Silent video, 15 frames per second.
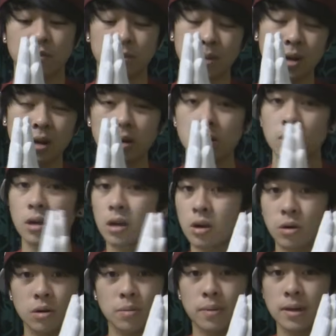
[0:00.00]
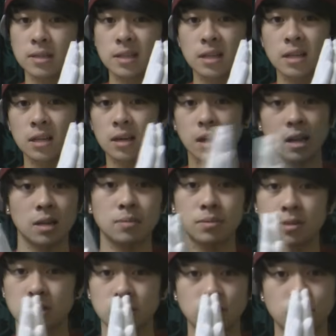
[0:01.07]
from here, you can go to basically any
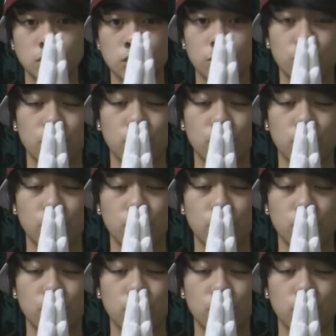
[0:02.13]
position